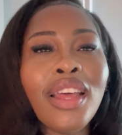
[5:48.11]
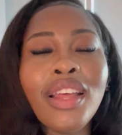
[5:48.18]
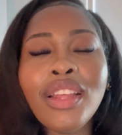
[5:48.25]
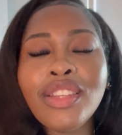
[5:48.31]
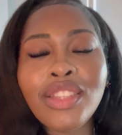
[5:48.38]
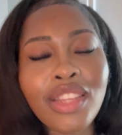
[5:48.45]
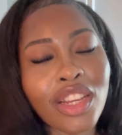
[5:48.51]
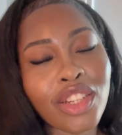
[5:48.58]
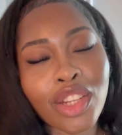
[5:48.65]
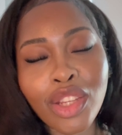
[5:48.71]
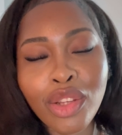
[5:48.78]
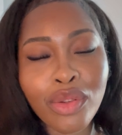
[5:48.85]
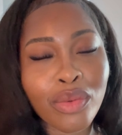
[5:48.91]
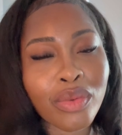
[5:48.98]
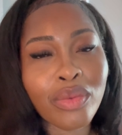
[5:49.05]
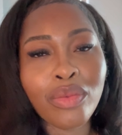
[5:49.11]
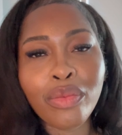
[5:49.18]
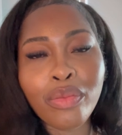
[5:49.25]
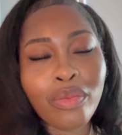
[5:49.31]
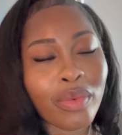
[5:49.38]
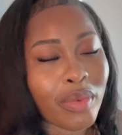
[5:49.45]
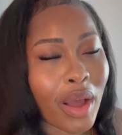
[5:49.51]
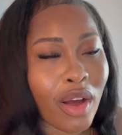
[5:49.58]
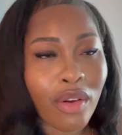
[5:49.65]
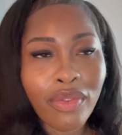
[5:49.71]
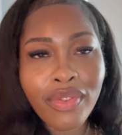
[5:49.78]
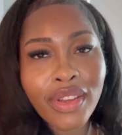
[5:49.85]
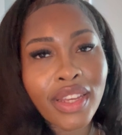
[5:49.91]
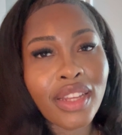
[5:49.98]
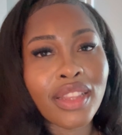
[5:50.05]
such a cute
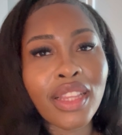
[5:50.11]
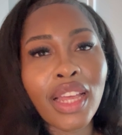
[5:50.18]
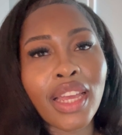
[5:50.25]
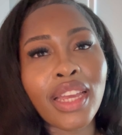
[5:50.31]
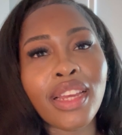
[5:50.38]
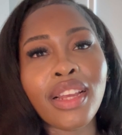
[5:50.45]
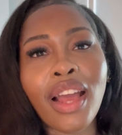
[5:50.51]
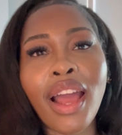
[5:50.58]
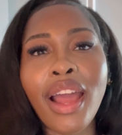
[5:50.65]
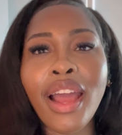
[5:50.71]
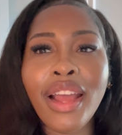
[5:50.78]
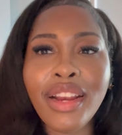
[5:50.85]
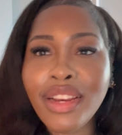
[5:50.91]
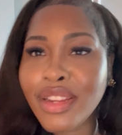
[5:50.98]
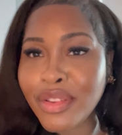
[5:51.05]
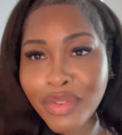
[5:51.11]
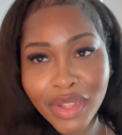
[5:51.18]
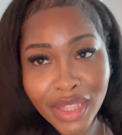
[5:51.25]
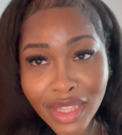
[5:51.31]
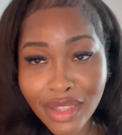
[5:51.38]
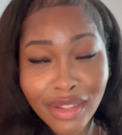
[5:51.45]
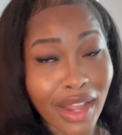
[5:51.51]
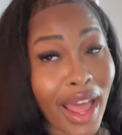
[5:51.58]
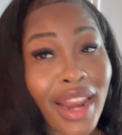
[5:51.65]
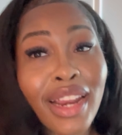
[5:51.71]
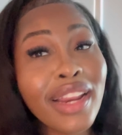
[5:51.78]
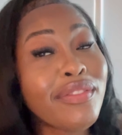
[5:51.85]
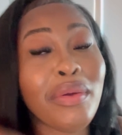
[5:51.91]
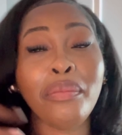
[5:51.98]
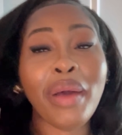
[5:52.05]
outfit. Like, I didn't
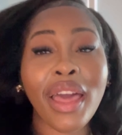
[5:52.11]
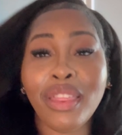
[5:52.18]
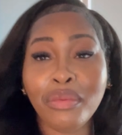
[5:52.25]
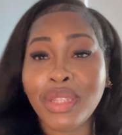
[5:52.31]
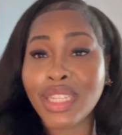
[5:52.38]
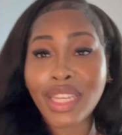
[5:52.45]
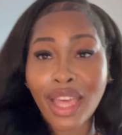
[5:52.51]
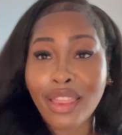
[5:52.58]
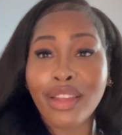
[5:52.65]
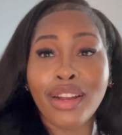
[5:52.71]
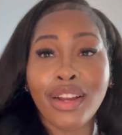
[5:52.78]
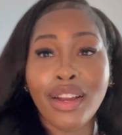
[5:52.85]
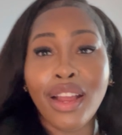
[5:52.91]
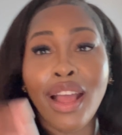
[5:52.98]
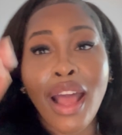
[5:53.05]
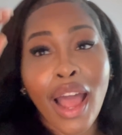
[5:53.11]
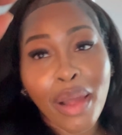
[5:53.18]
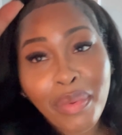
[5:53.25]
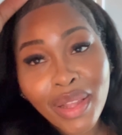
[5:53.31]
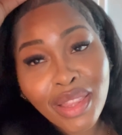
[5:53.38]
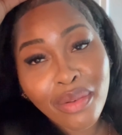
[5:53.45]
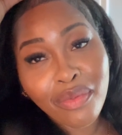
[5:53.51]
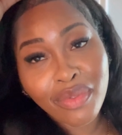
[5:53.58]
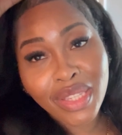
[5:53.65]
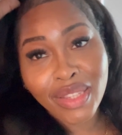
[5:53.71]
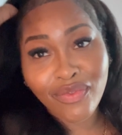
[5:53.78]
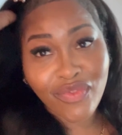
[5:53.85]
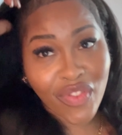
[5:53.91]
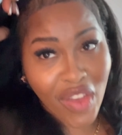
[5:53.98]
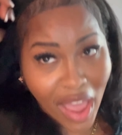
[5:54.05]
even buy them together. I bought them
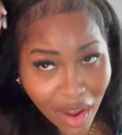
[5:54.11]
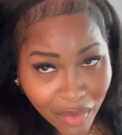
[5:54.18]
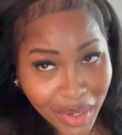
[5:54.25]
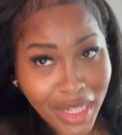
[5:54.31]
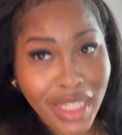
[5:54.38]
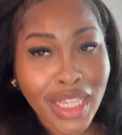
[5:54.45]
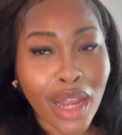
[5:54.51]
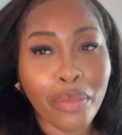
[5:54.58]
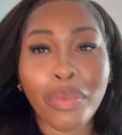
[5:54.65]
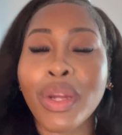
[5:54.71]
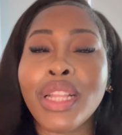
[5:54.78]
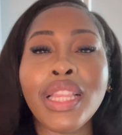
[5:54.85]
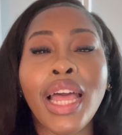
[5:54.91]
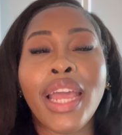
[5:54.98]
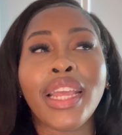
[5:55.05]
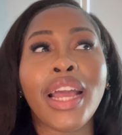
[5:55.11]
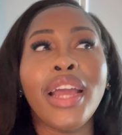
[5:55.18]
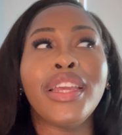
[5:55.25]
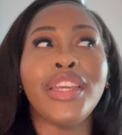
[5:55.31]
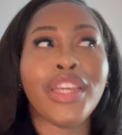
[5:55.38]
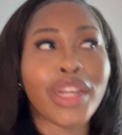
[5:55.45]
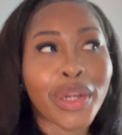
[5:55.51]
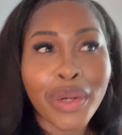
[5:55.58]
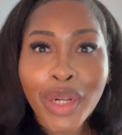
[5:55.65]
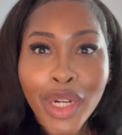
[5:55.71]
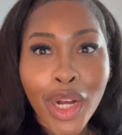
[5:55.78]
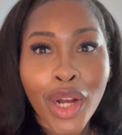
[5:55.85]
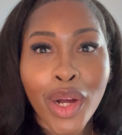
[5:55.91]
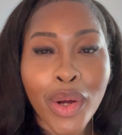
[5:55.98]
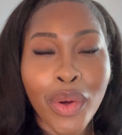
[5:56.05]
very separate like a year
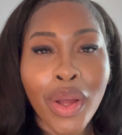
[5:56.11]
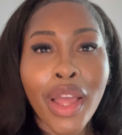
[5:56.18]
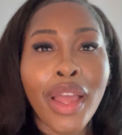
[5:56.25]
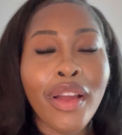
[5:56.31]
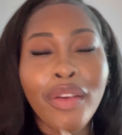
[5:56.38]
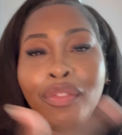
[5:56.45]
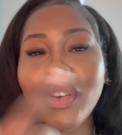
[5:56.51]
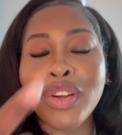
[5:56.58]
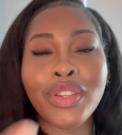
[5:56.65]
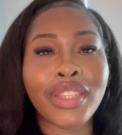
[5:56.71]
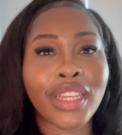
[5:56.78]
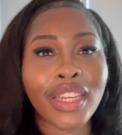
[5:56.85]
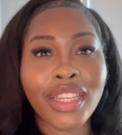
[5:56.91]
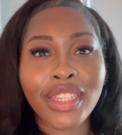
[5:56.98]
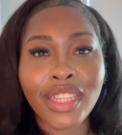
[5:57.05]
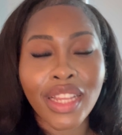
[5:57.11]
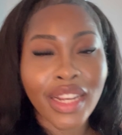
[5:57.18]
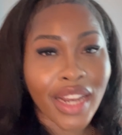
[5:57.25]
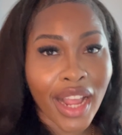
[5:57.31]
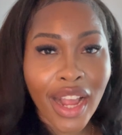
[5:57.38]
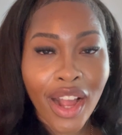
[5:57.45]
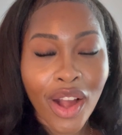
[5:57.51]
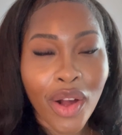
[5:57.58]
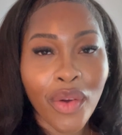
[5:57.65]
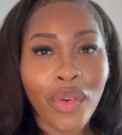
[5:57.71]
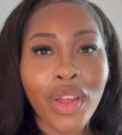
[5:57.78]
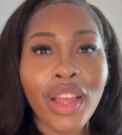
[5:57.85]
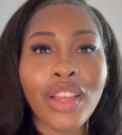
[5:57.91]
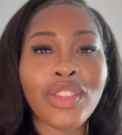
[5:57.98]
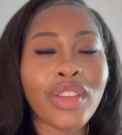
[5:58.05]
ago versus now.
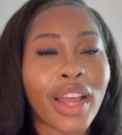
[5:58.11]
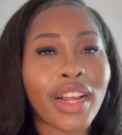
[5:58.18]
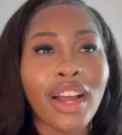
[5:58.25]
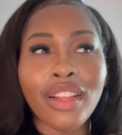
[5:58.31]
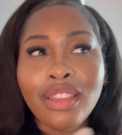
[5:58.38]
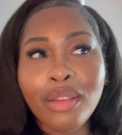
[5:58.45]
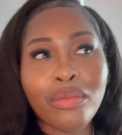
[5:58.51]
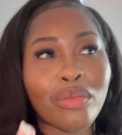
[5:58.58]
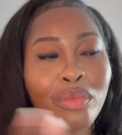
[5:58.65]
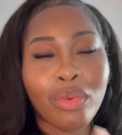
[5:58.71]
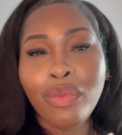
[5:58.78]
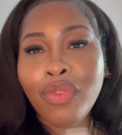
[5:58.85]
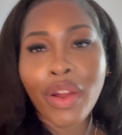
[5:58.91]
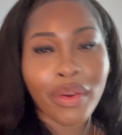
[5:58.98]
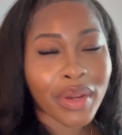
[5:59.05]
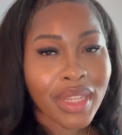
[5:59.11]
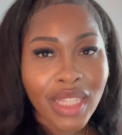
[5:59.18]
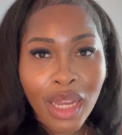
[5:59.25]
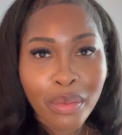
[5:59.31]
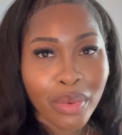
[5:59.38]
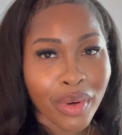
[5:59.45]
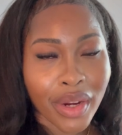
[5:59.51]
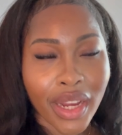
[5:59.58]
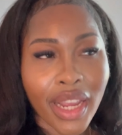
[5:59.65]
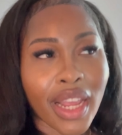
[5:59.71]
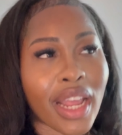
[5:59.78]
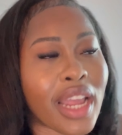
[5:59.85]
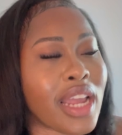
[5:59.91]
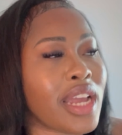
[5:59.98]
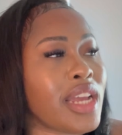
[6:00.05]
So I got them very
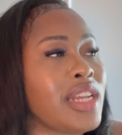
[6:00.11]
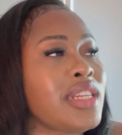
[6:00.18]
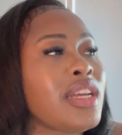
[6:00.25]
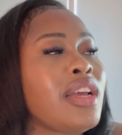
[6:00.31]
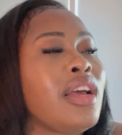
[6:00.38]
separate, and